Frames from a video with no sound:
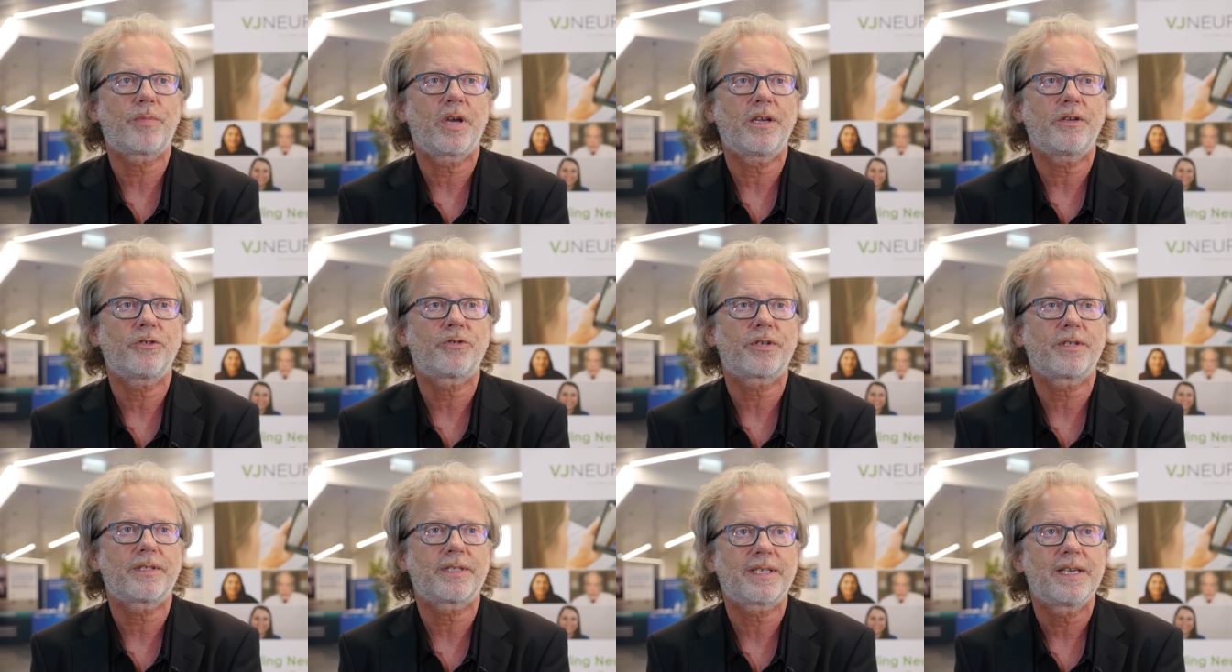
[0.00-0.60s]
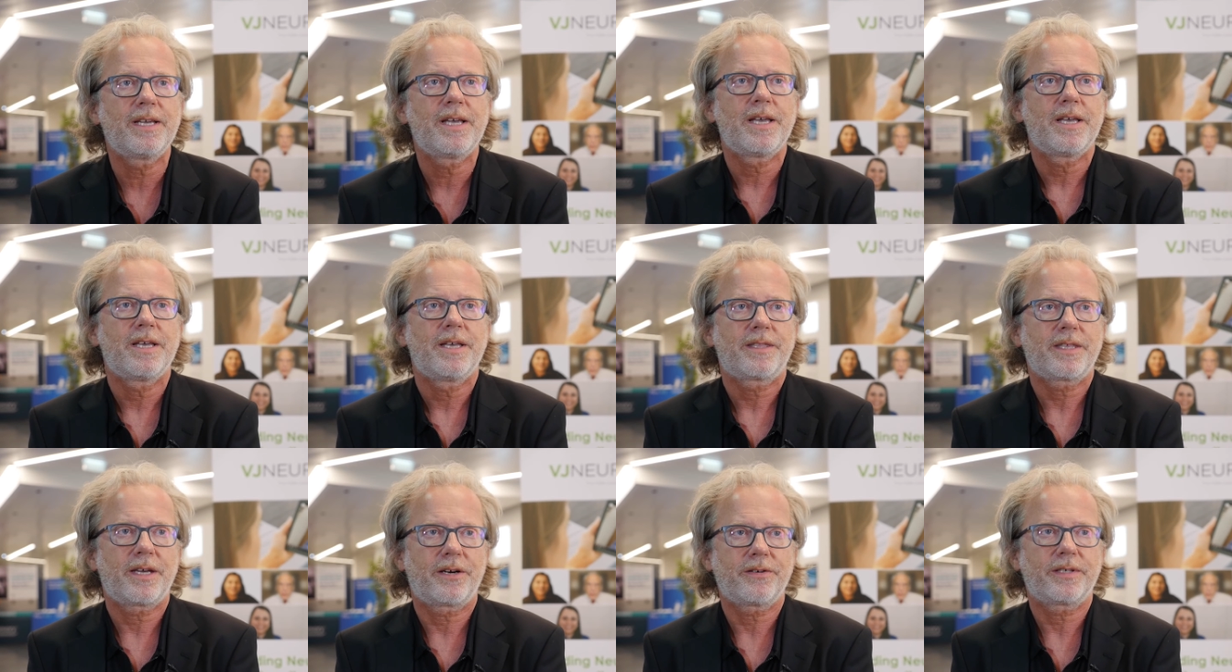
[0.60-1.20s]
patients,
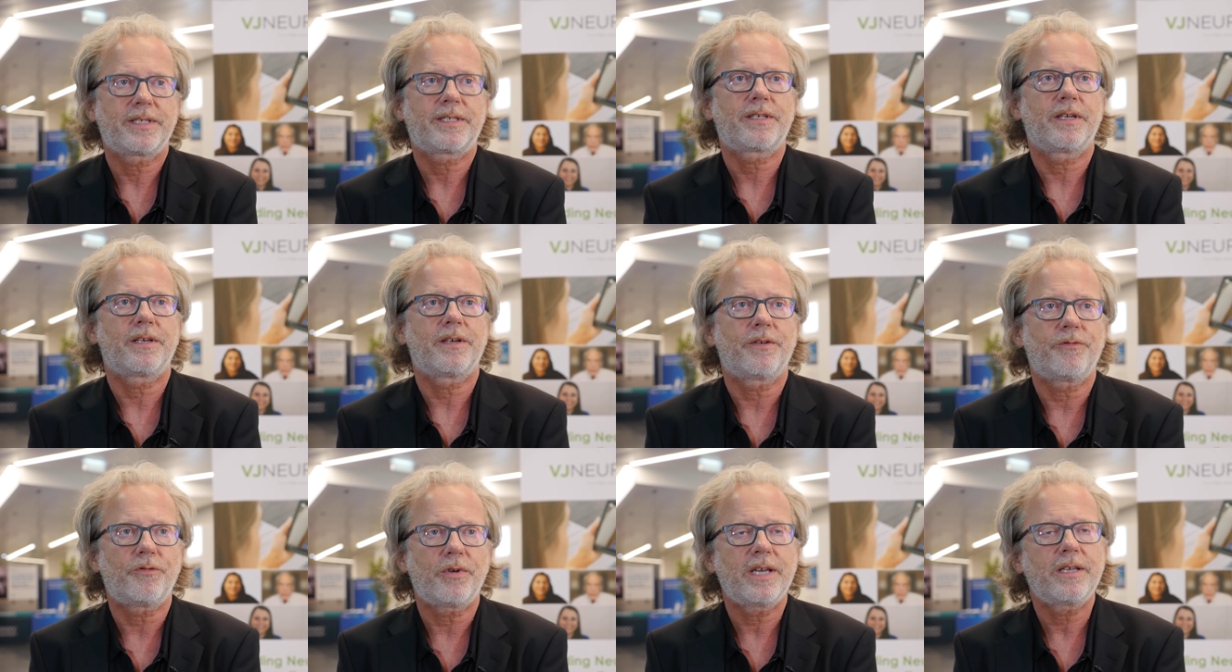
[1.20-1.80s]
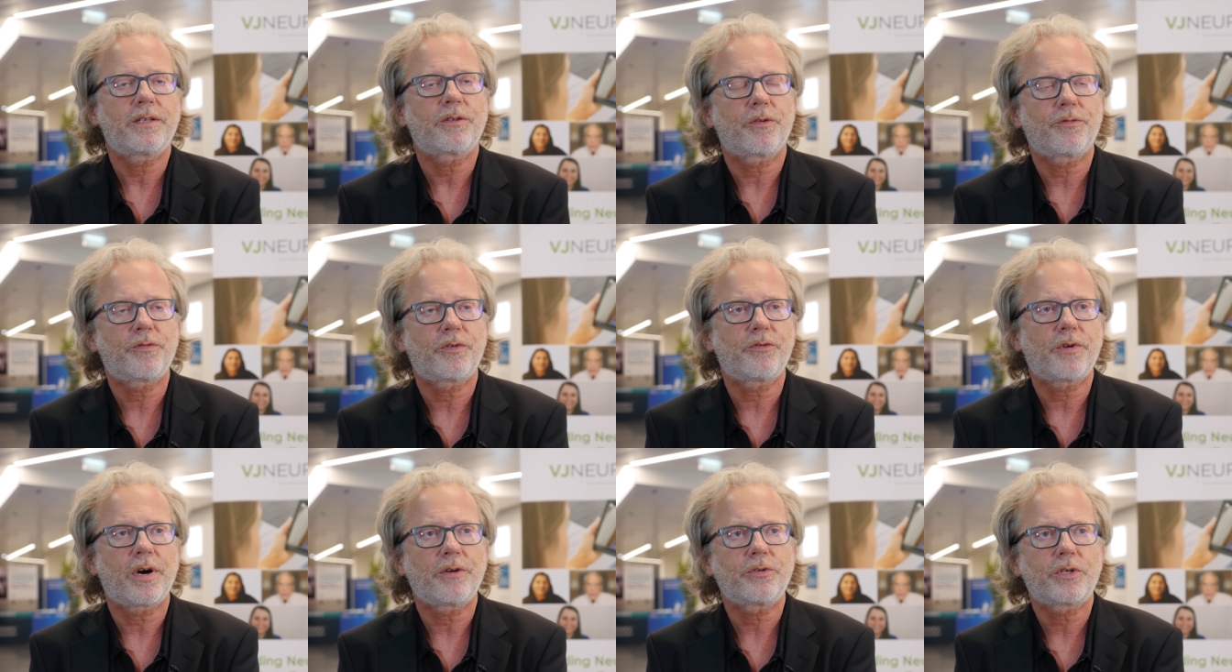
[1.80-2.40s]
there is a rate of
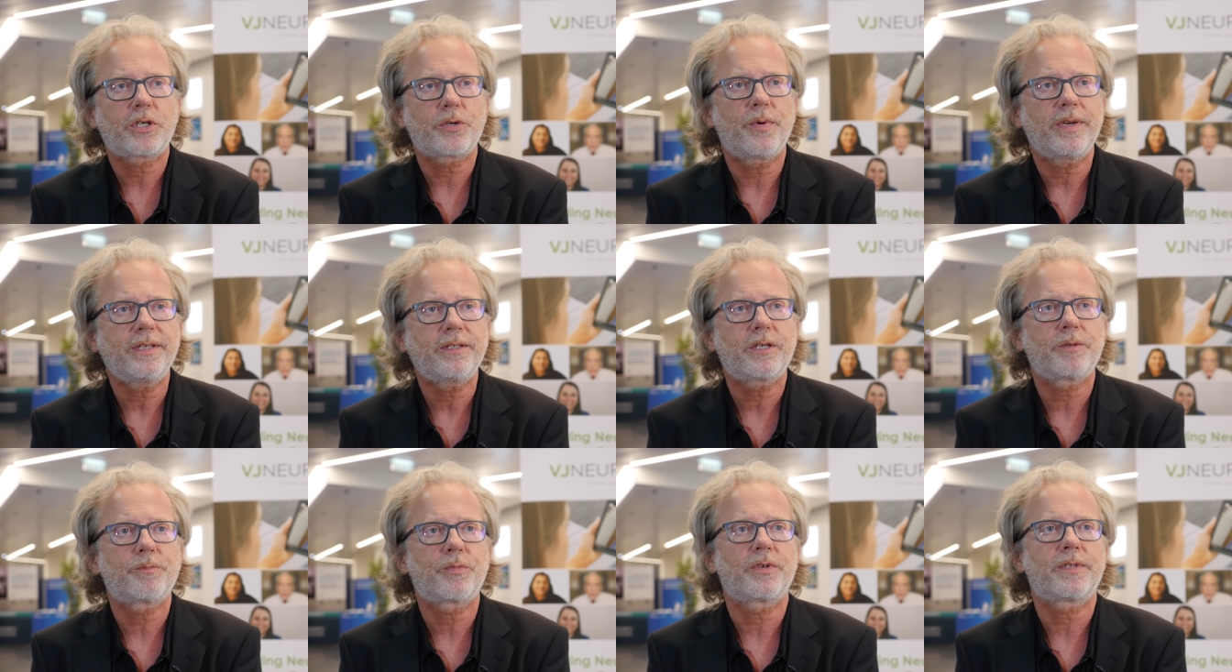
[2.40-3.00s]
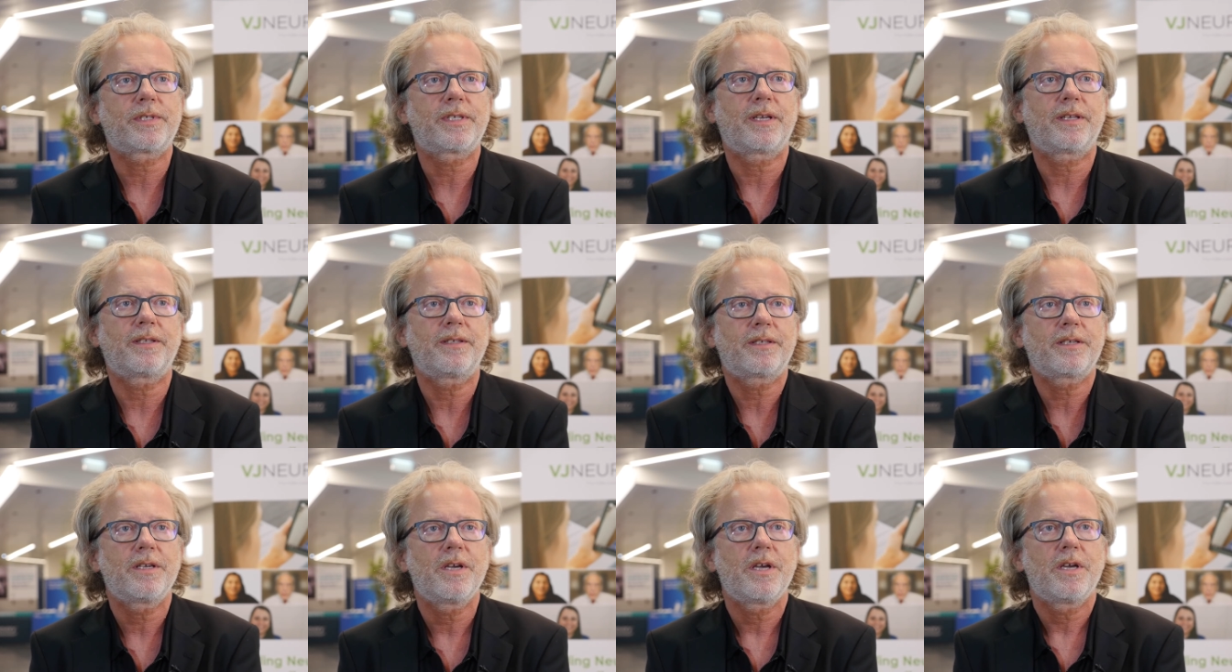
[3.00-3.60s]
around
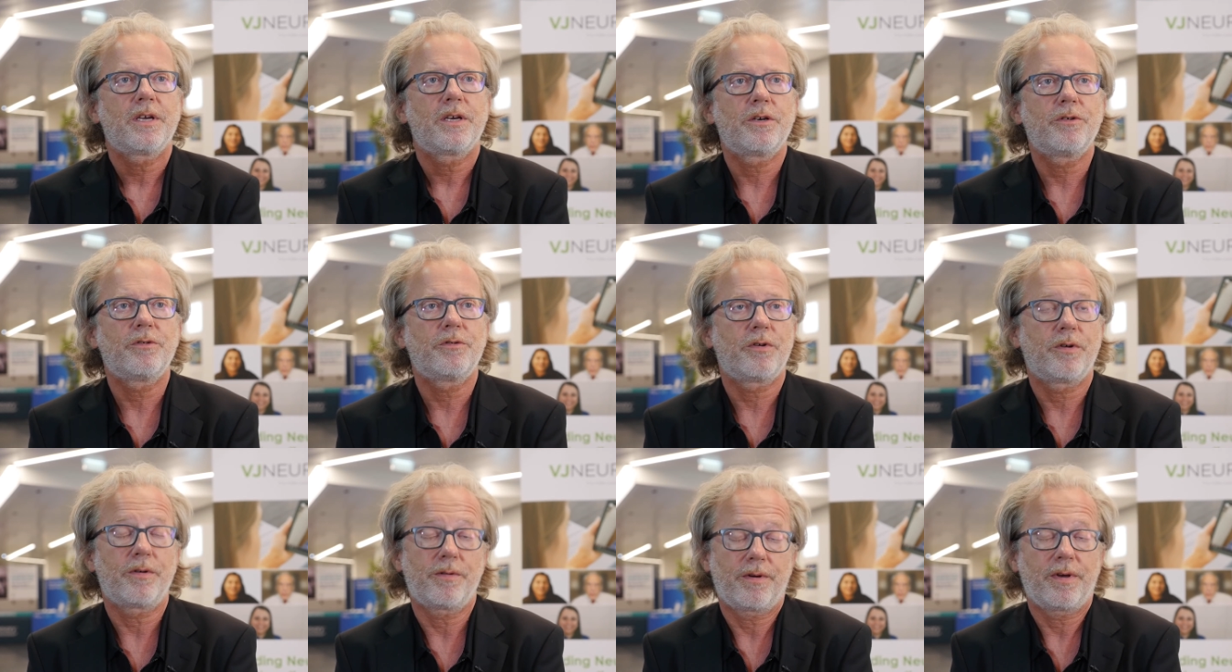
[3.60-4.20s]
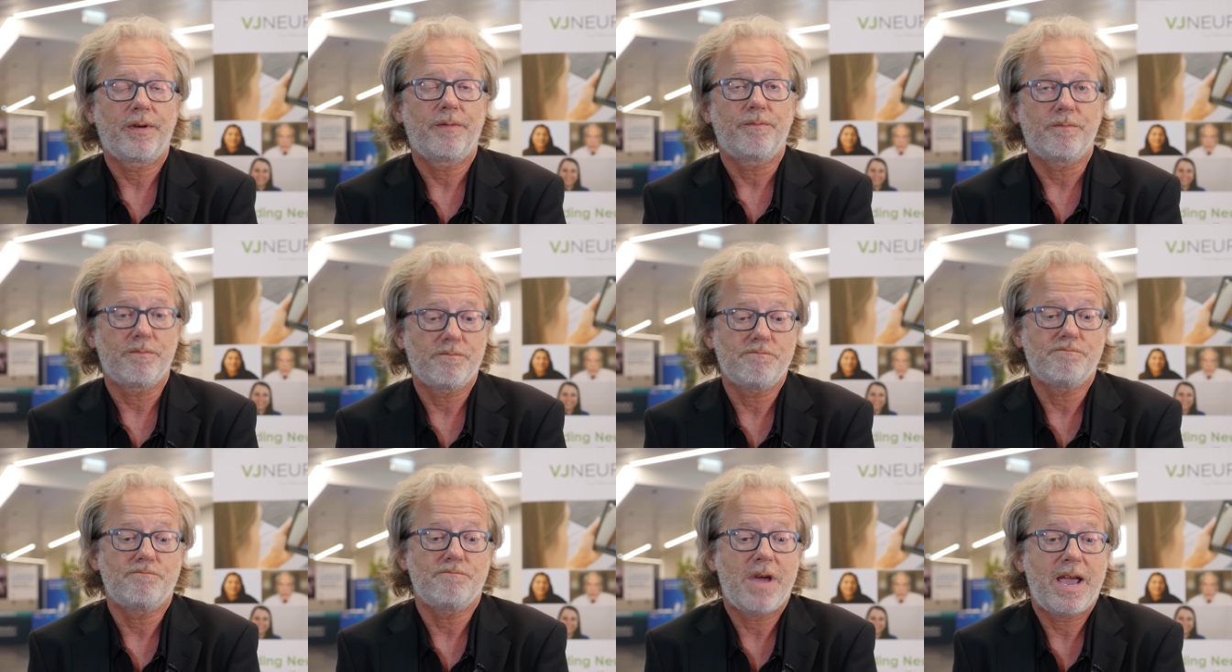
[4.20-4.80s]
20% who uh,
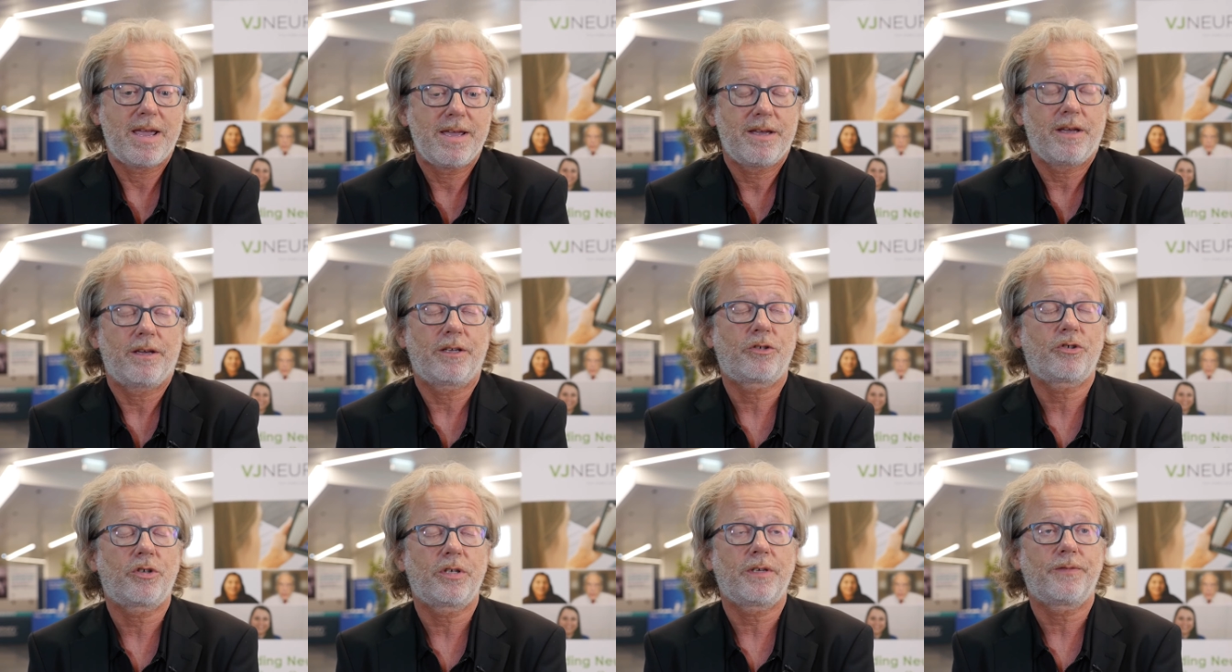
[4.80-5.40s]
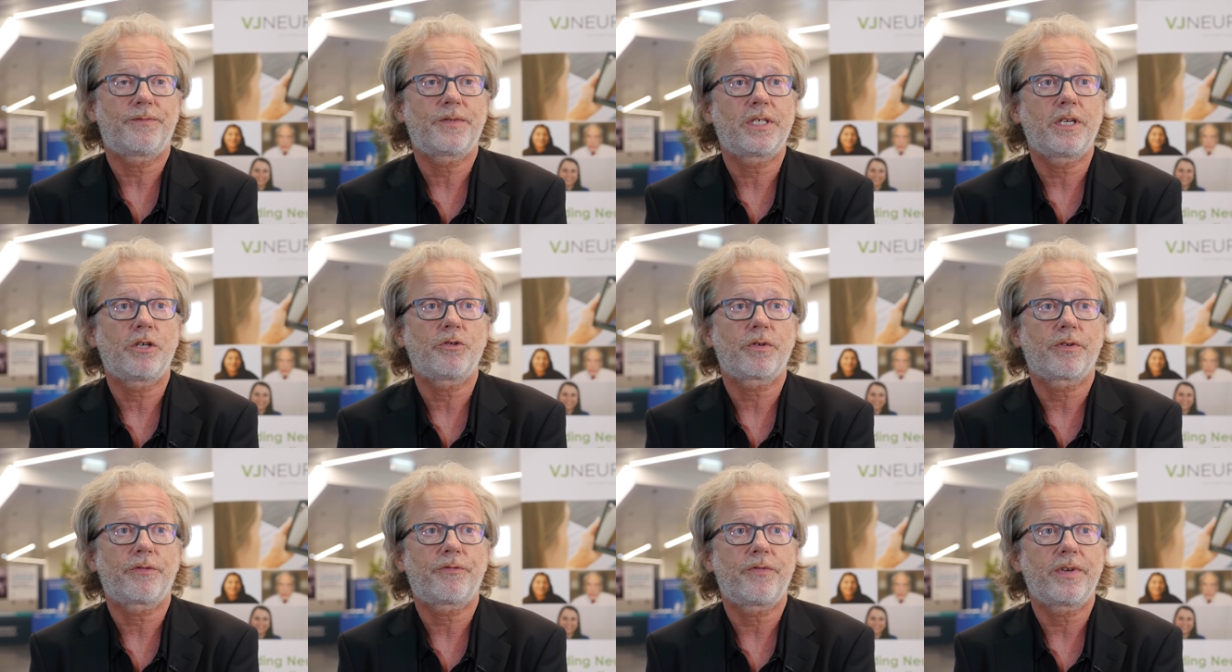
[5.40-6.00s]
may achieve
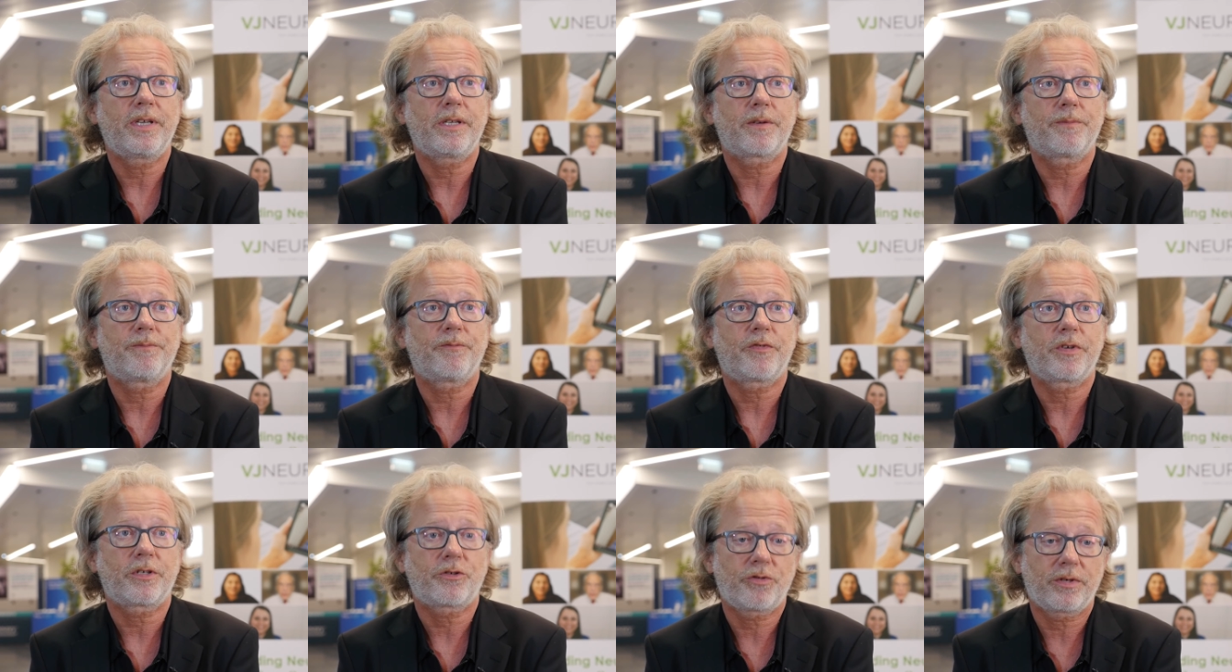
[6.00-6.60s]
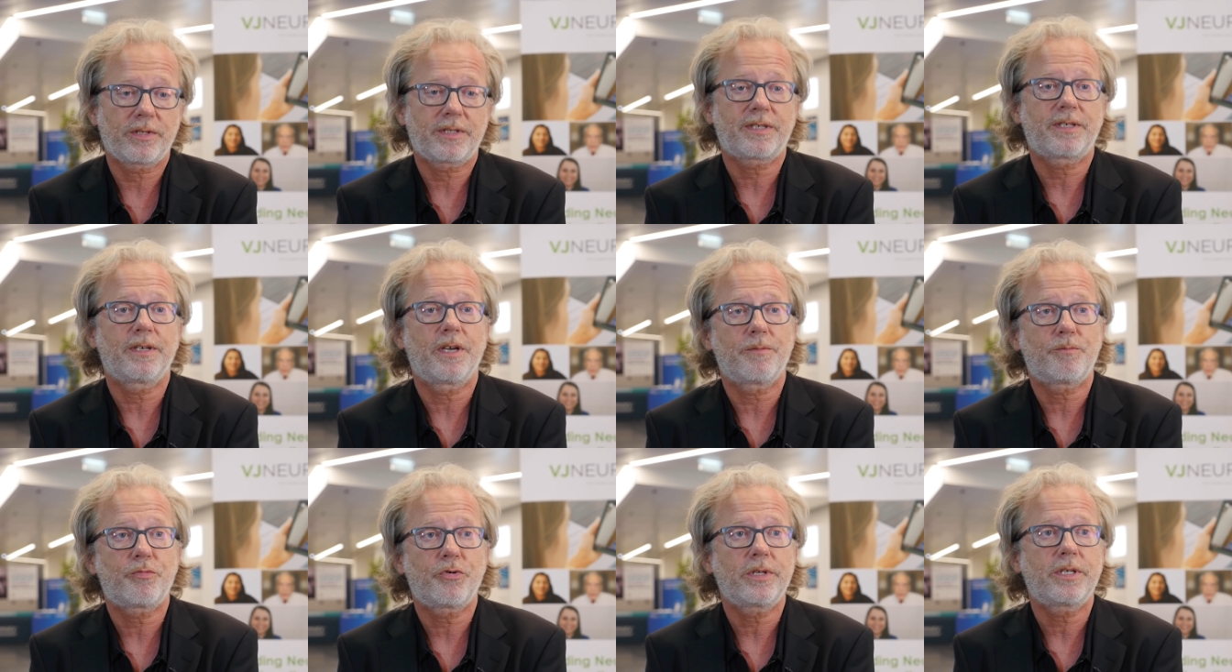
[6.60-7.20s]
seizure freedom, which is
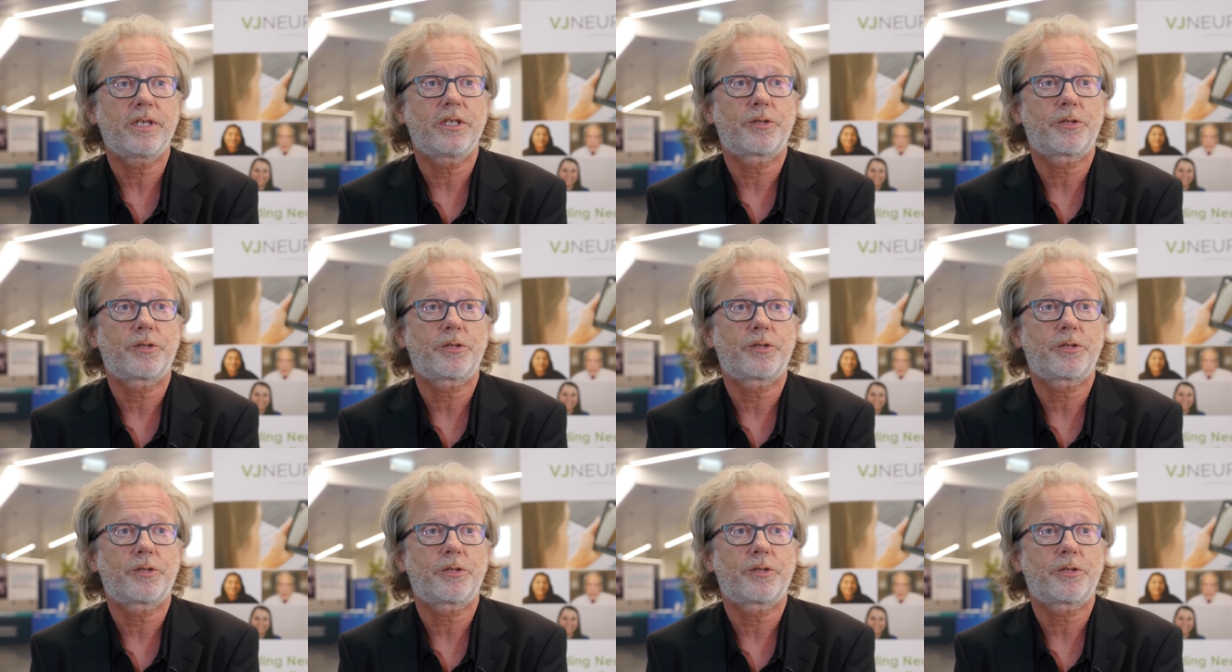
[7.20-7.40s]
uh, pretty